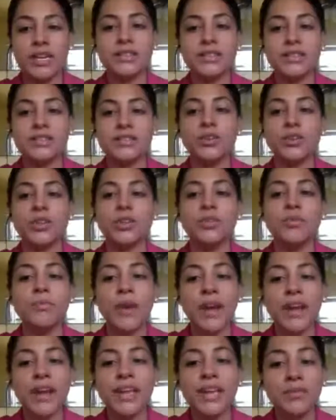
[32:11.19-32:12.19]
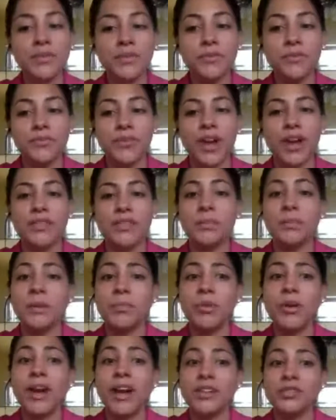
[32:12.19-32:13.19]
So you might even find that people are
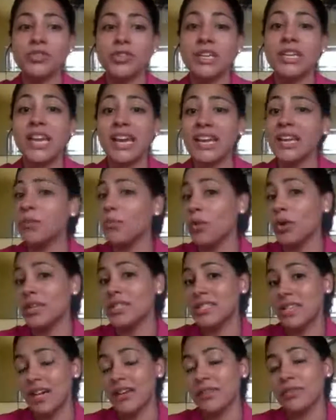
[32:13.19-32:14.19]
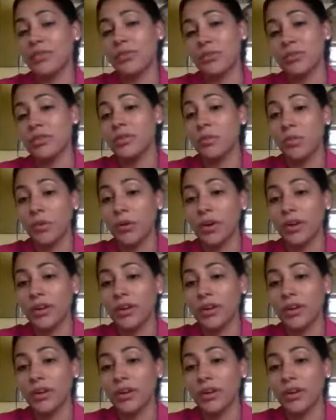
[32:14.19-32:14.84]
actually getting more done through the board